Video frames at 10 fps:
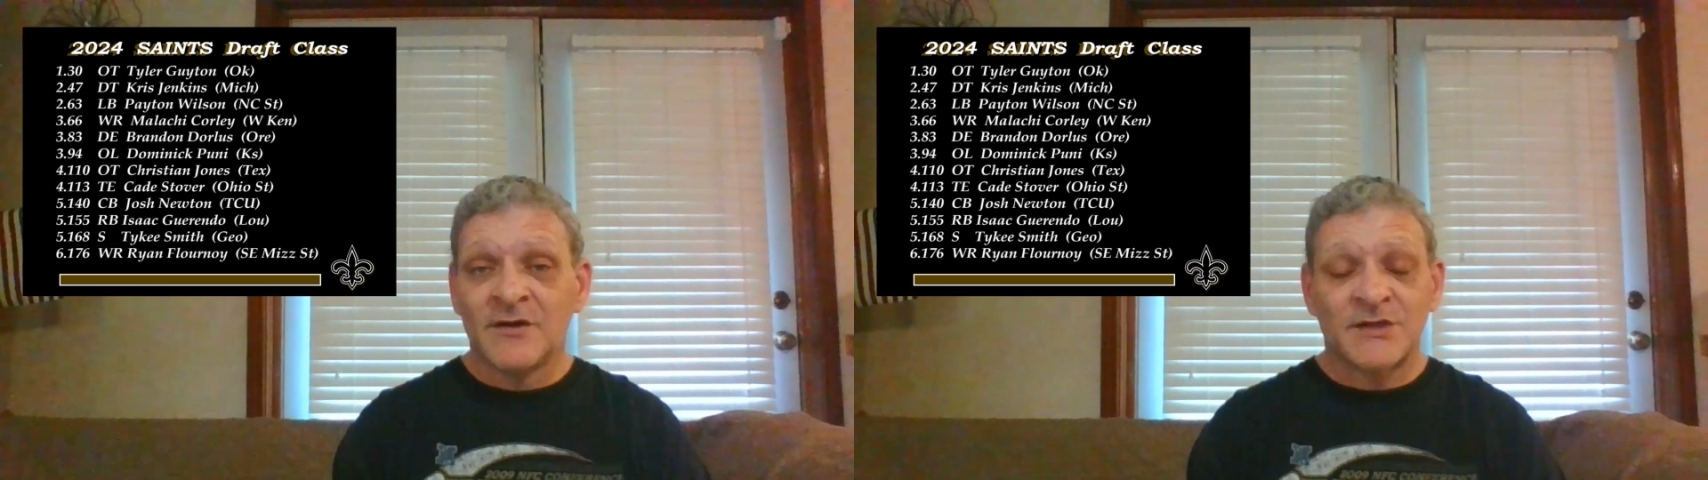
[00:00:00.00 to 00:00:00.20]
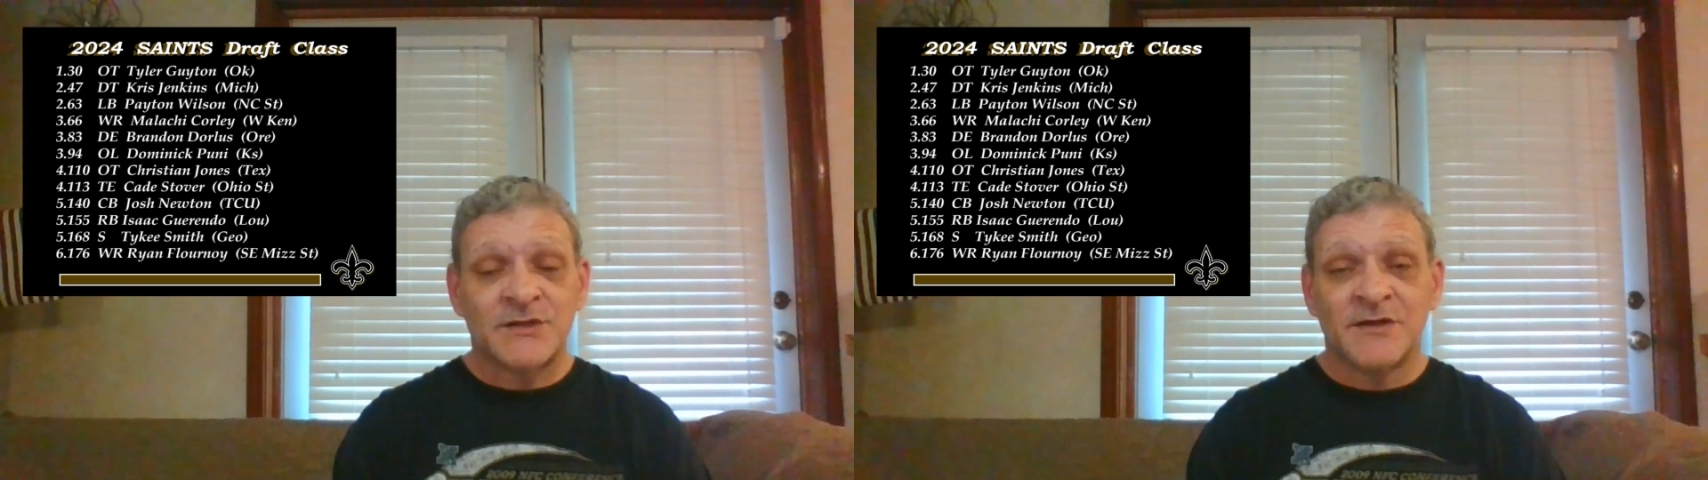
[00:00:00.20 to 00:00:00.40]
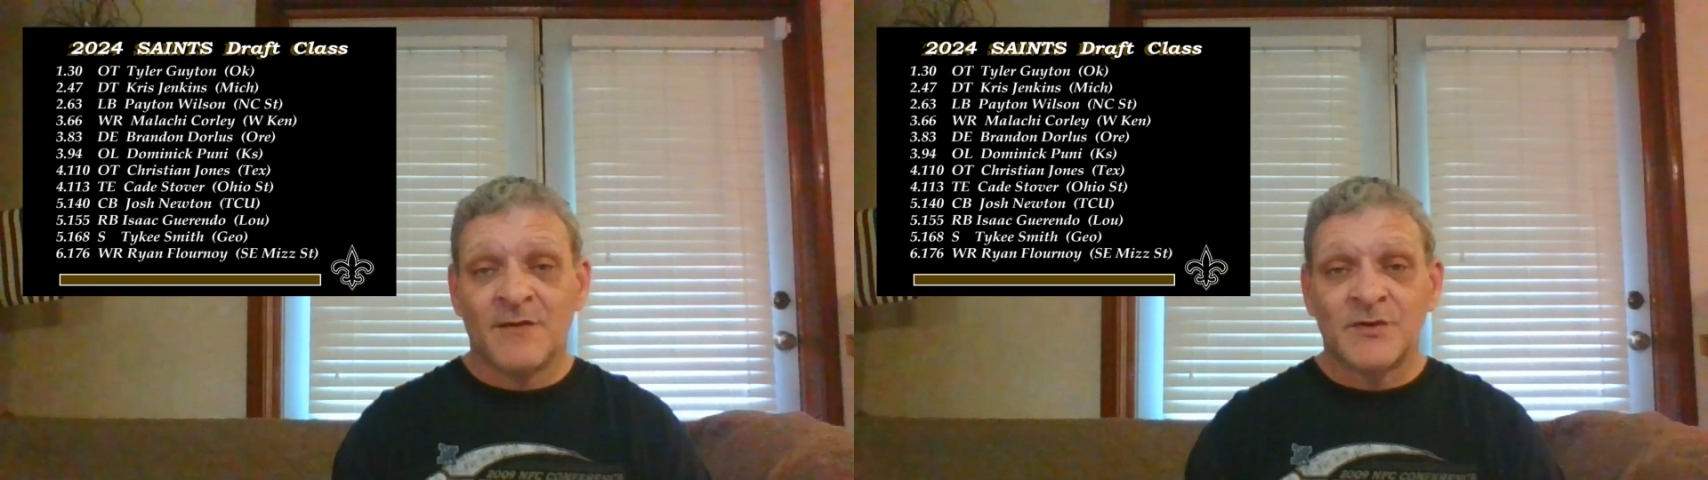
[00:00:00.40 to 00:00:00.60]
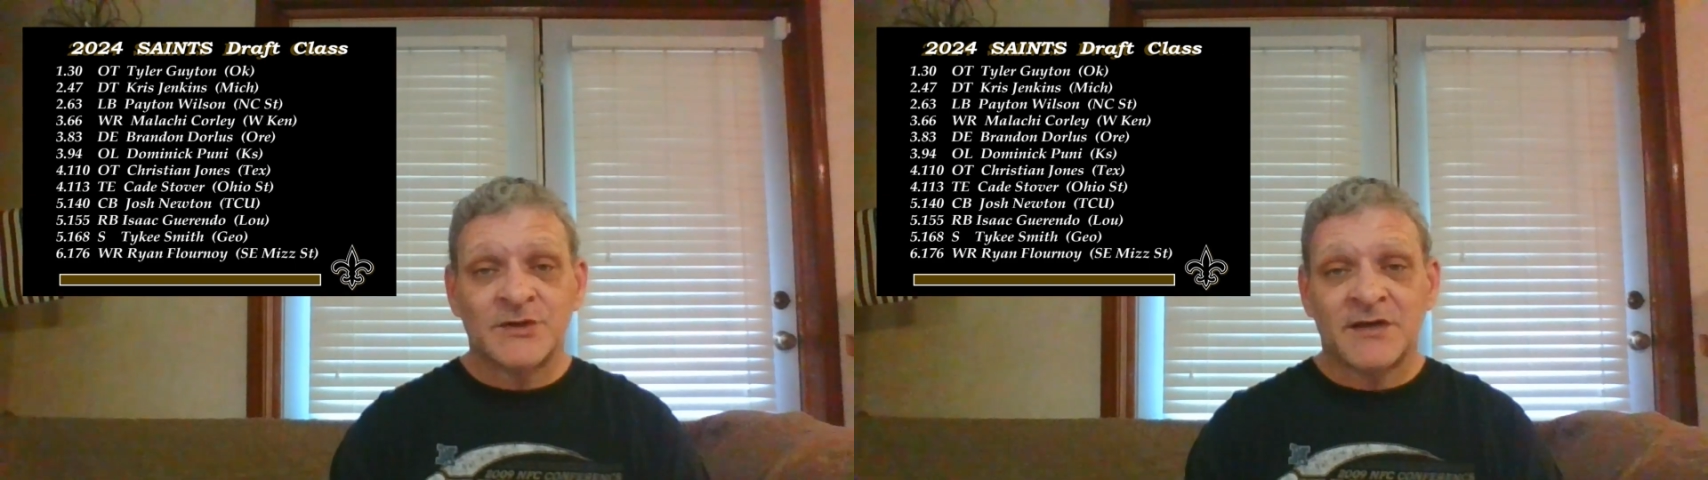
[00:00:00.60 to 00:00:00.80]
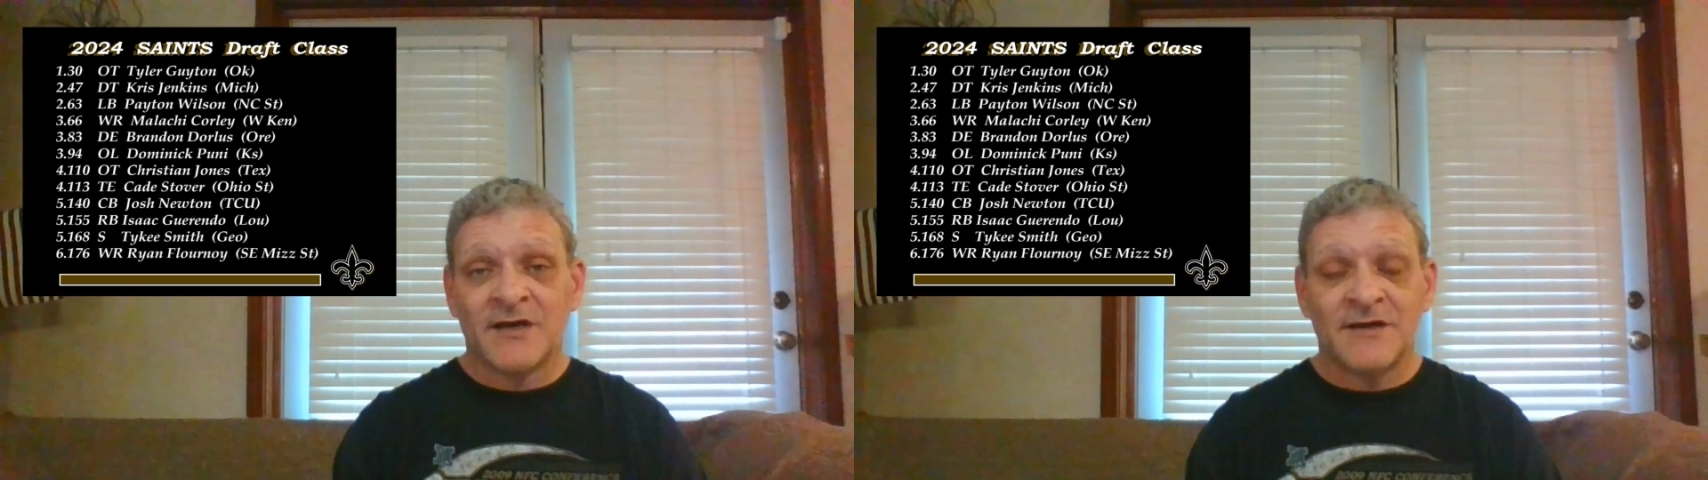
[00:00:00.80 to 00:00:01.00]
It's a numbers
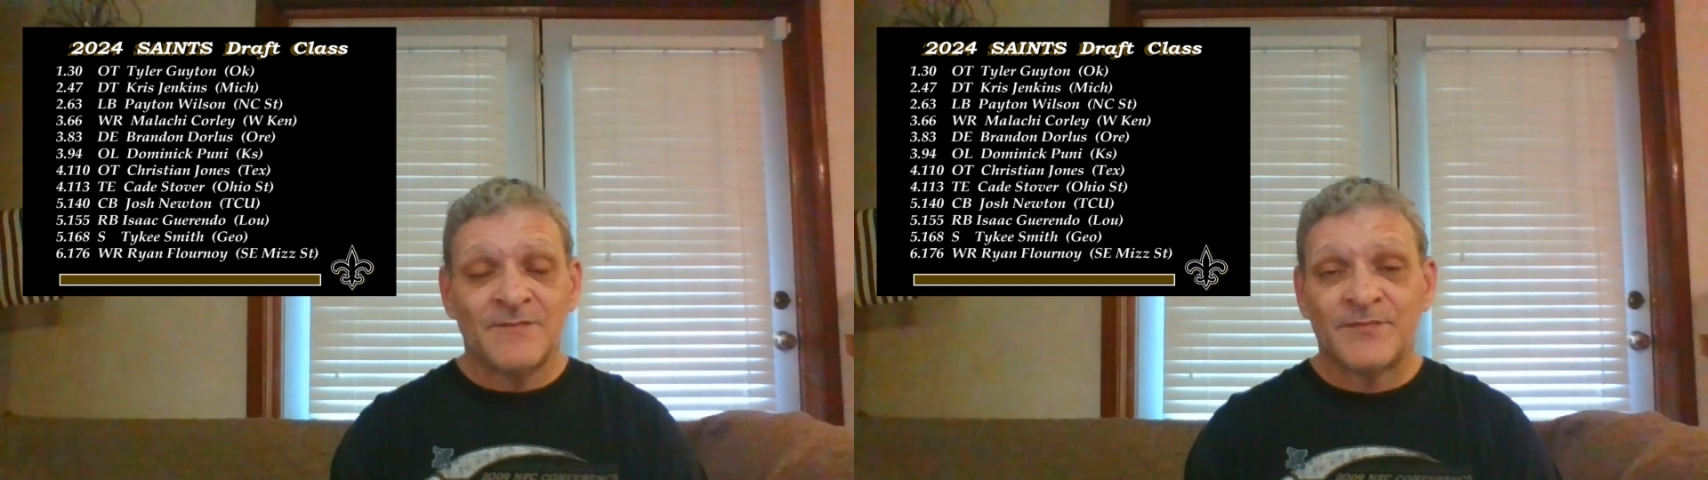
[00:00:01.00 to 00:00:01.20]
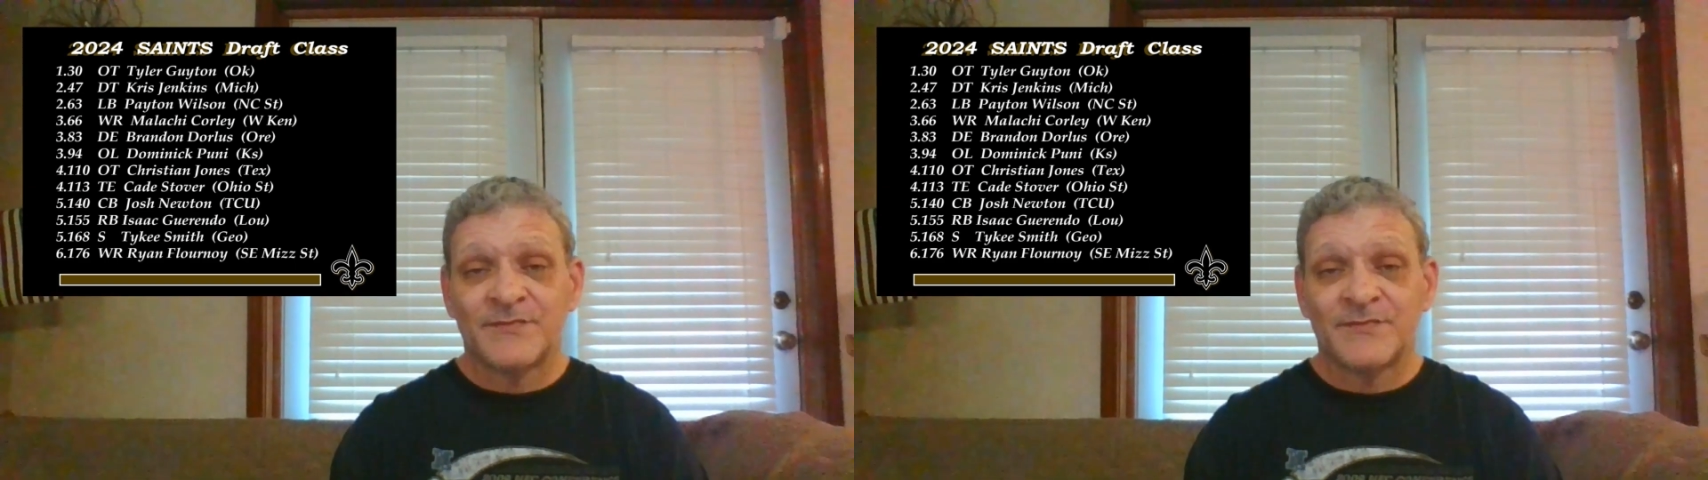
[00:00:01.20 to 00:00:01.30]
game.